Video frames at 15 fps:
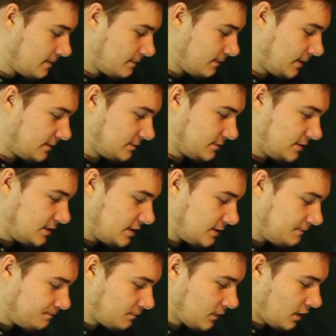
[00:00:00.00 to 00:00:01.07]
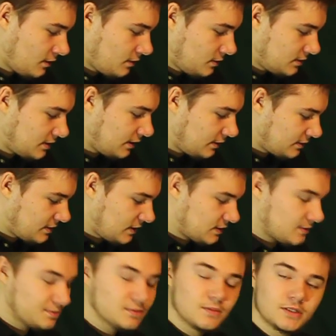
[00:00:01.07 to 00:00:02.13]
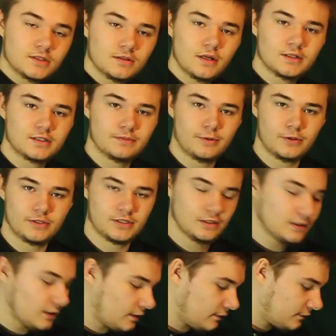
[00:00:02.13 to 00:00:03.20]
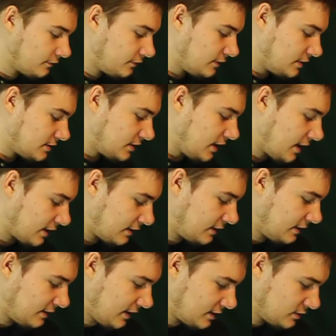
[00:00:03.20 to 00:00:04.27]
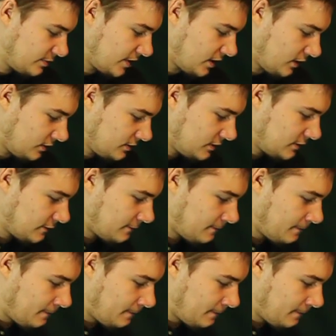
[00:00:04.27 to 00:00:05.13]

But as you see, selling takes up a much larger portion of this slide, and that is because